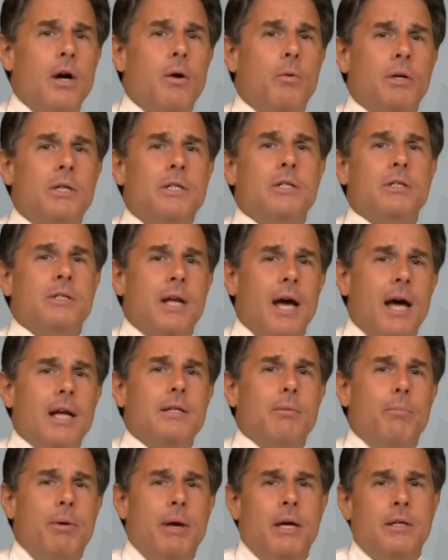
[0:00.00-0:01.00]
which does
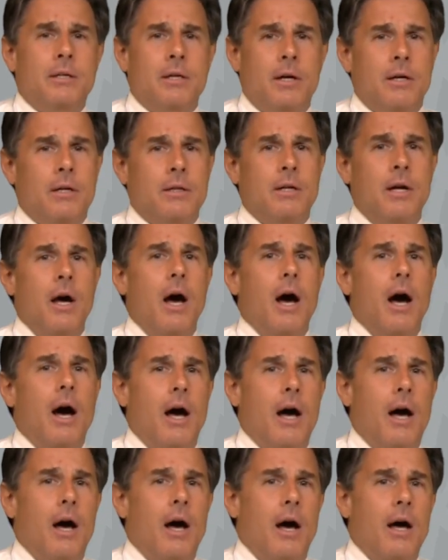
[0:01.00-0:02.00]
not depend on
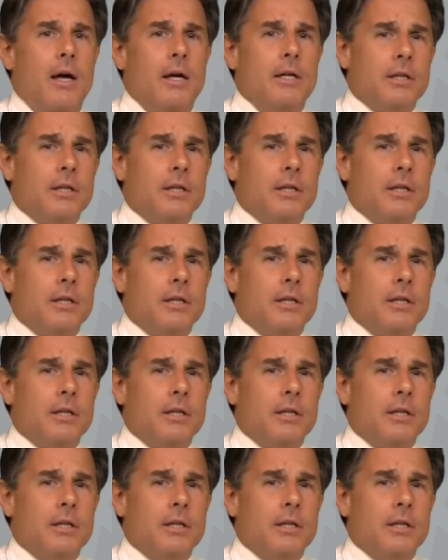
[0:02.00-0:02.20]
uh,